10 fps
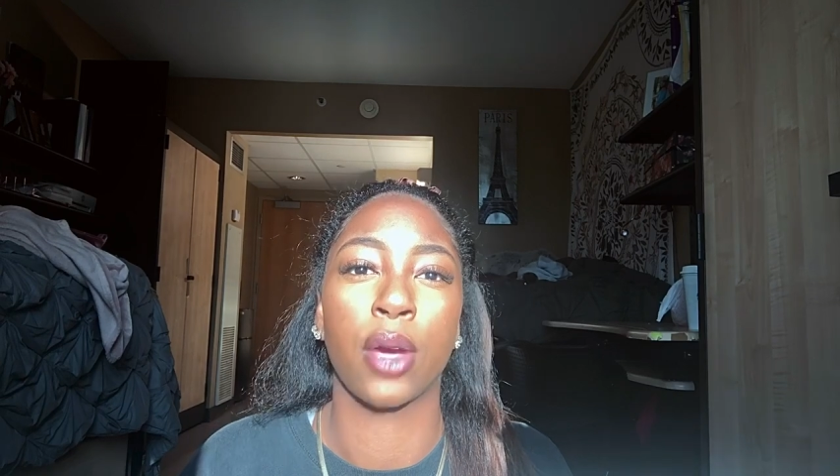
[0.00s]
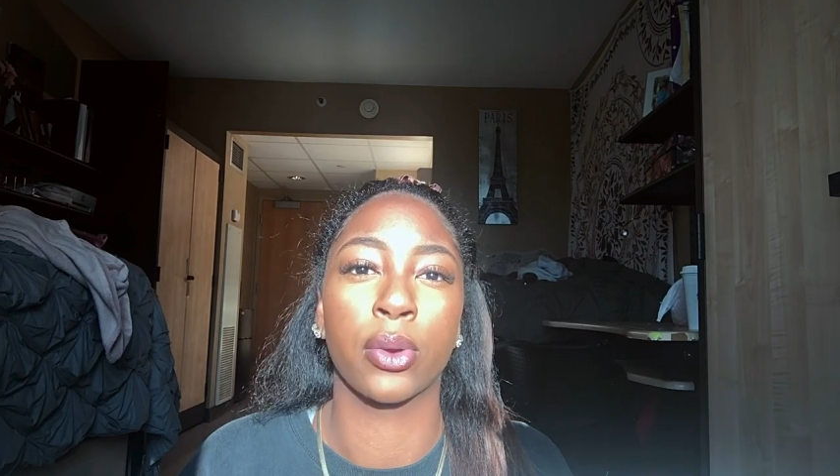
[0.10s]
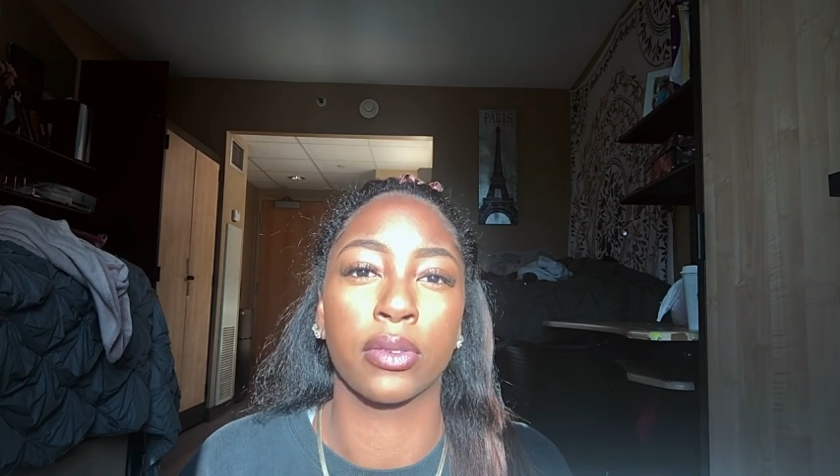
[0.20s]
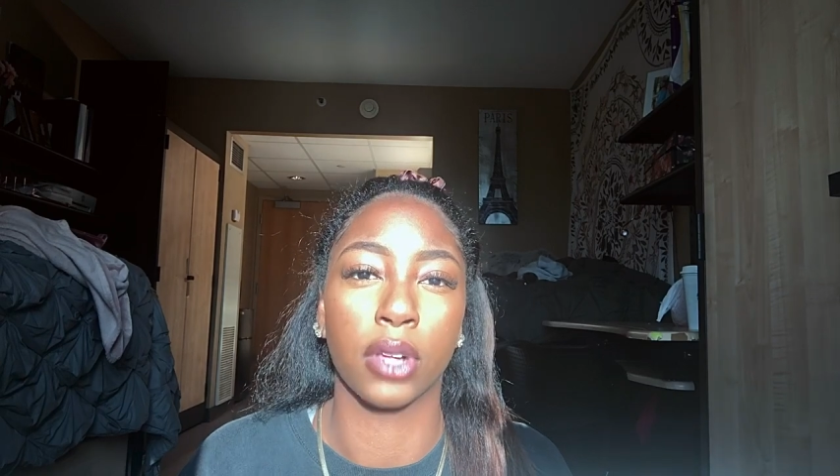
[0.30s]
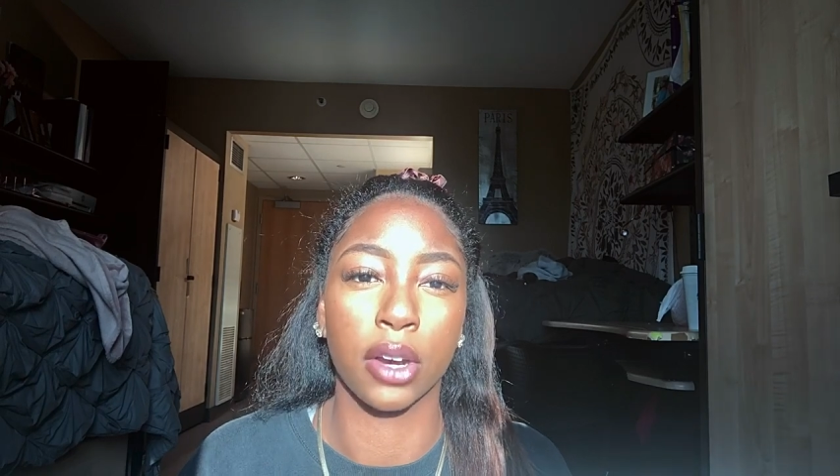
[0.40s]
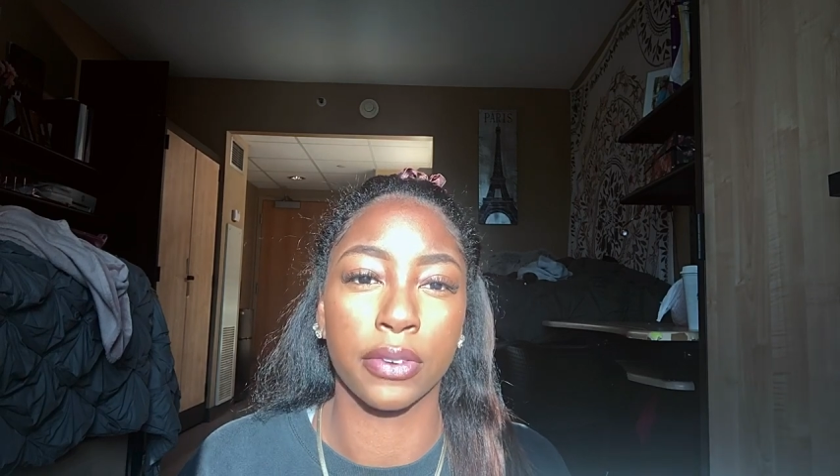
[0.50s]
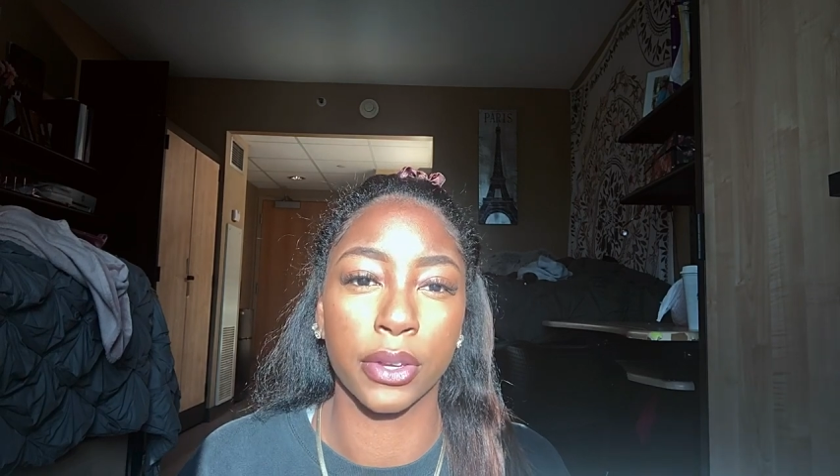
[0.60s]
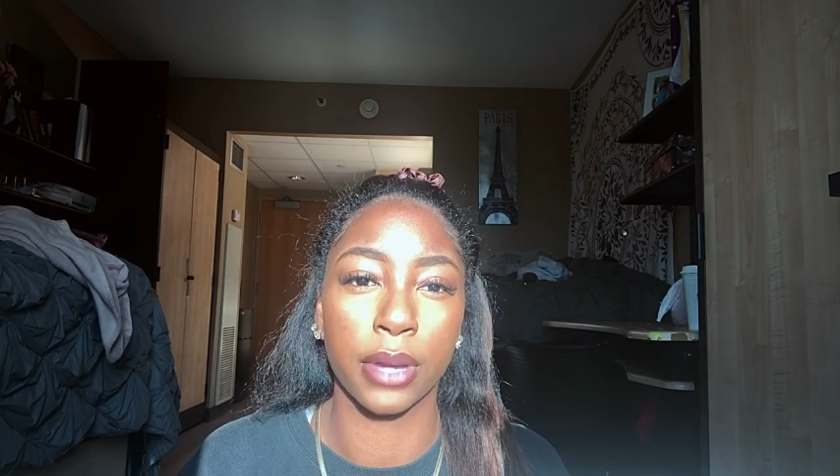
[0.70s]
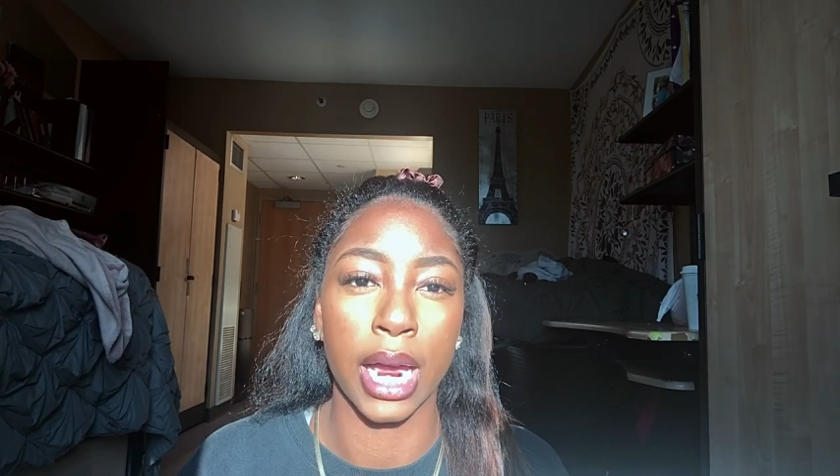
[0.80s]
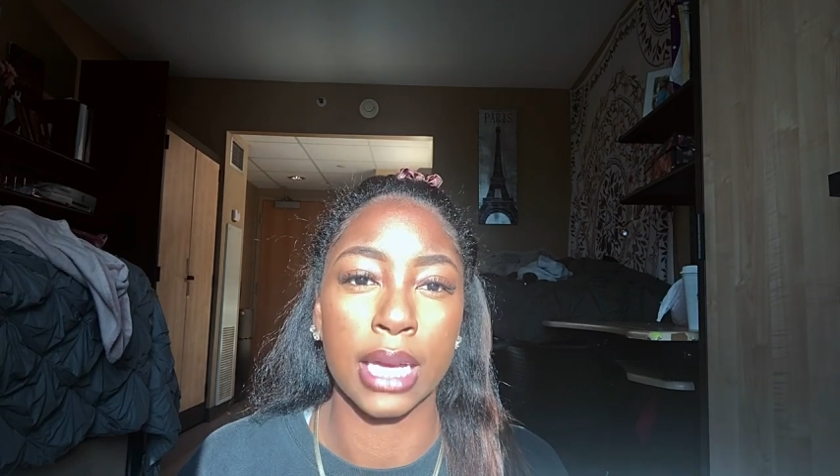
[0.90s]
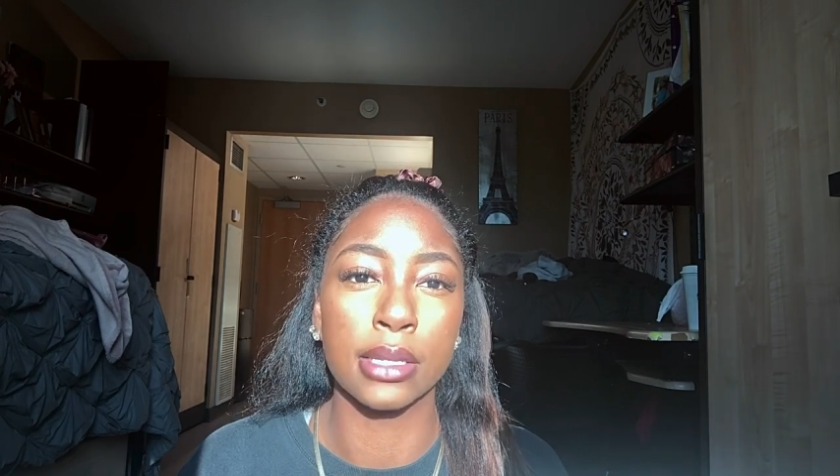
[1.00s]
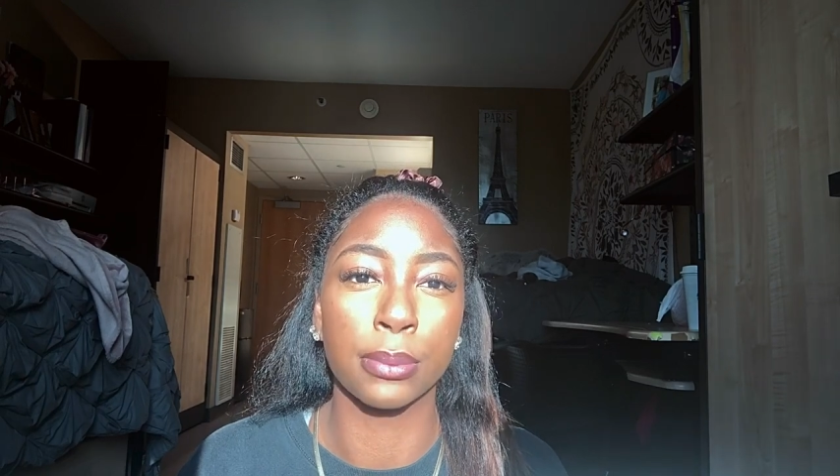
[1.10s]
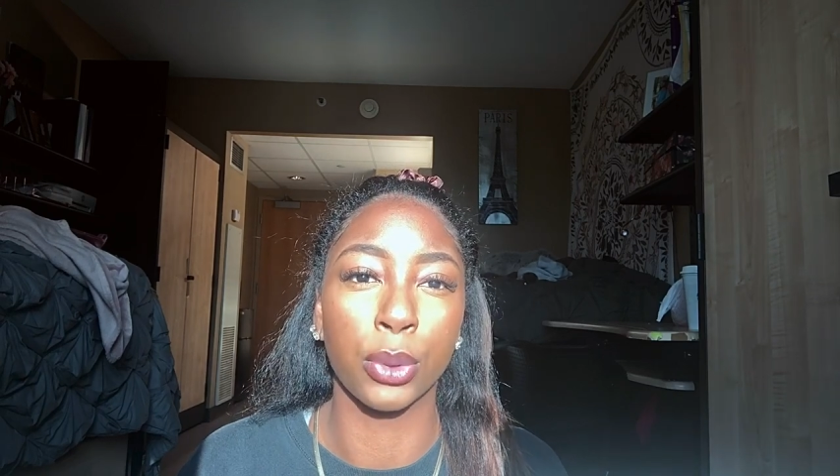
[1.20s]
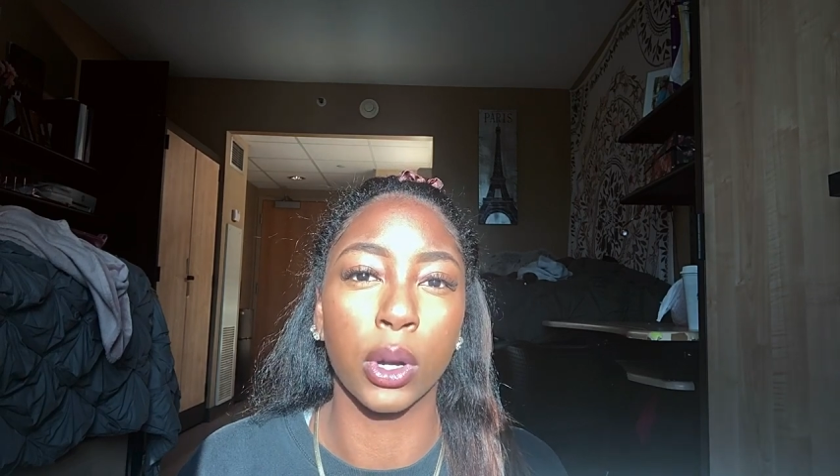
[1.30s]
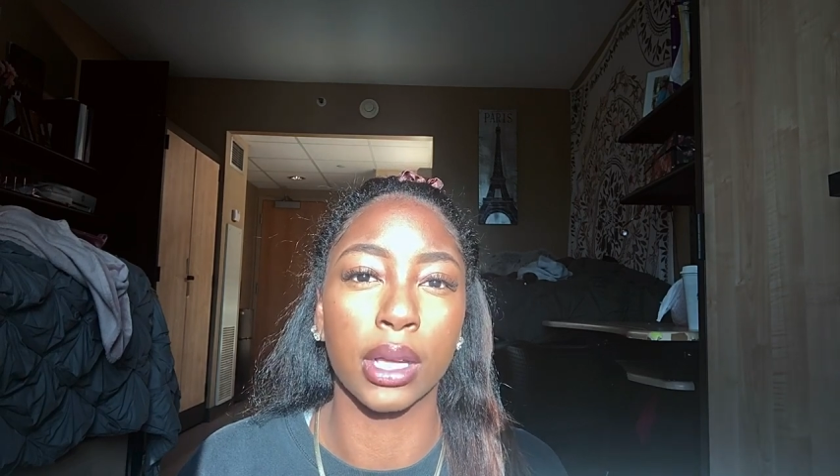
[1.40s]
I want to vlog for you guys
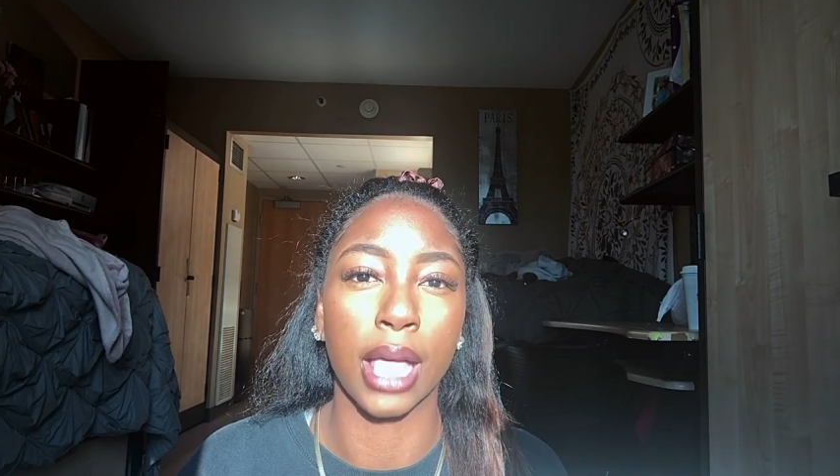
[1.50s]
more